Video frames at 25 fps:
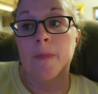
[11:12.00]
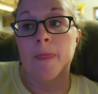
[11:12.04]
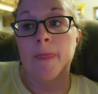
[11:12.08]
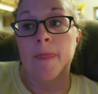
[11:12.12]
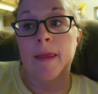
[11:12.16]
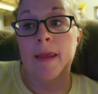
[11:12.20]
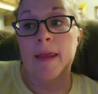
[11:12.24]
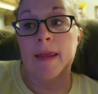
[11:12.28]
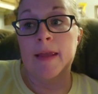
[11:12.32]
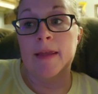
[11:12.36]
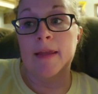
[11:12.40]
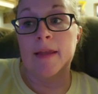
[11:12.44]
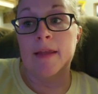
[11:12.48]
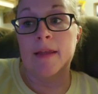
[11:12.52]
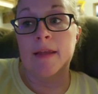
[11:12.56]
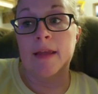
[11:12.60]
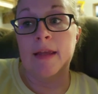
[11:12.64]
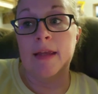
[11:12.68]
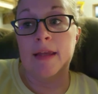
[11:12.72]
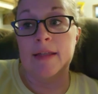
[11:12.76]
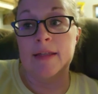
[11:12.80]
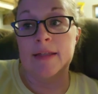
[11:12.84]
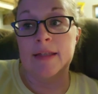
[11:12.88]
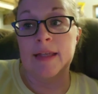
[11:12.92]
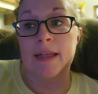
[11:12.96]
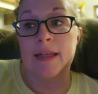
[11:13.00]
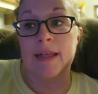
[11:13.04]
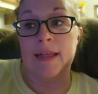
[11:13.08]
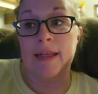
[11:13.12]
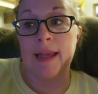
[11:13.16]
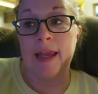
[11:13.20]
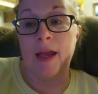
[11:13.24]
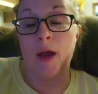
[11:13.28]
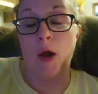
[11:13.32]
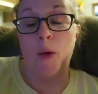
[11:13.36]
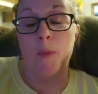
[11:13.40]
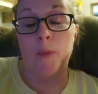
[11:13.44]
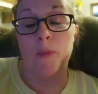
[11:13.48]
he is getting
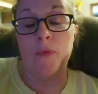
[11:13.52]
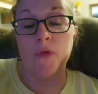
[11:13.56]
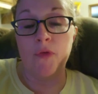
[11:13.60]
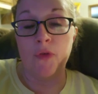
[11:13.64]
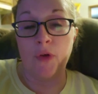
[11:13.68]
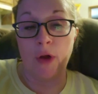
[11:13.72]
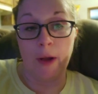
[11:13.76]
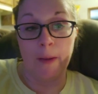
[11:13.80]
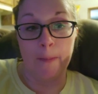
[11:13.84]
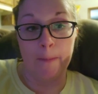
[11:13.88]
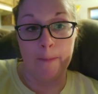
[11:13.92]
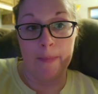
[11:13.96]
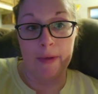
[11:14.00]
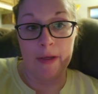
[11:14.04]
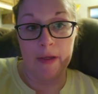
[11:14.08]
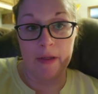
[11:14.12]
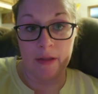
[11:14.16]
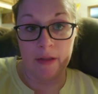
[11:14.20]
help from